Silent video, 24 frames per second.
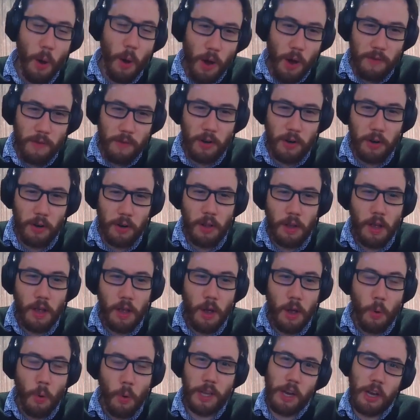However,
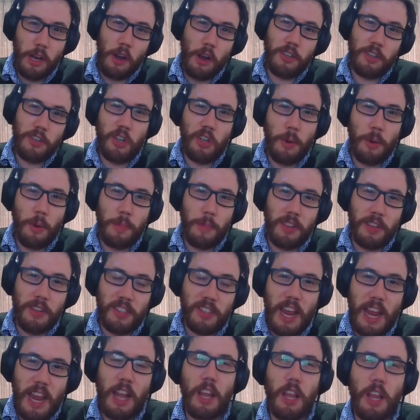we cannot determine the
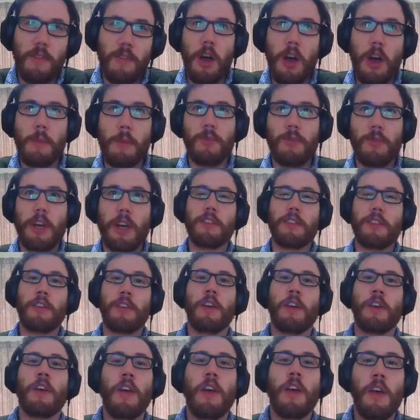scale of an object.
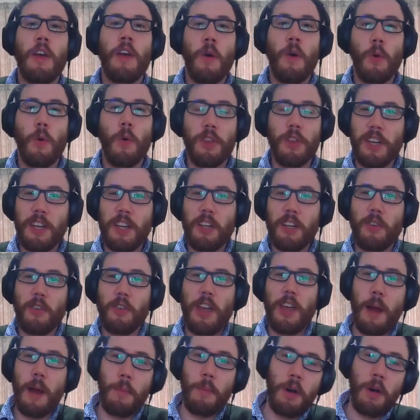With a single
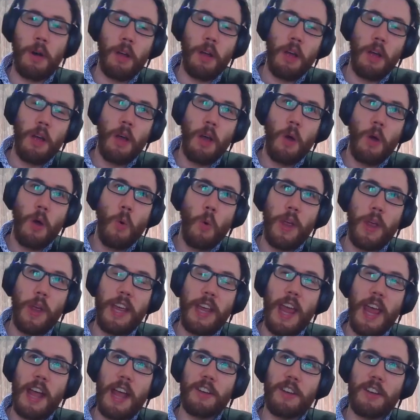camera, we
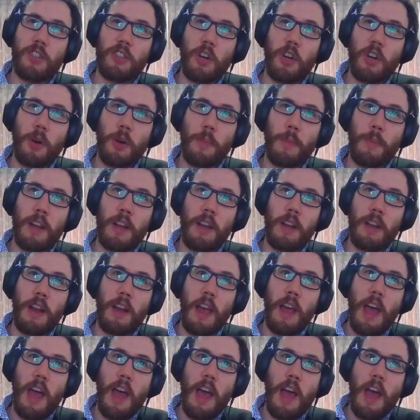can't determine,
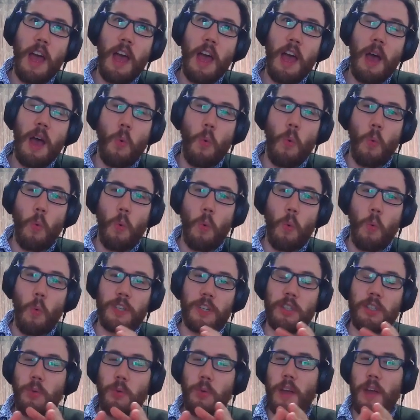
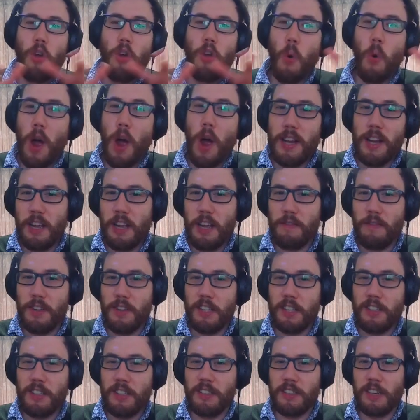since we have no idea of
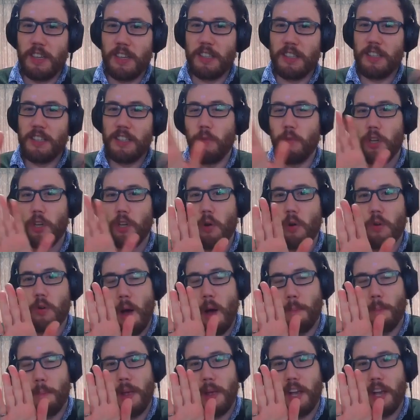distances, and if we don't know
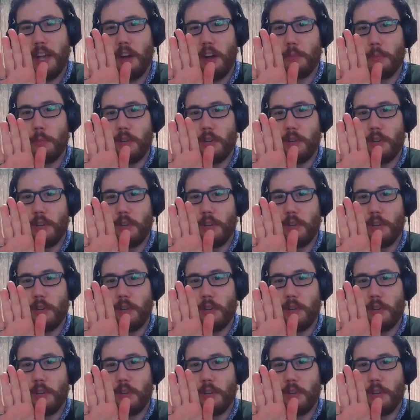how big an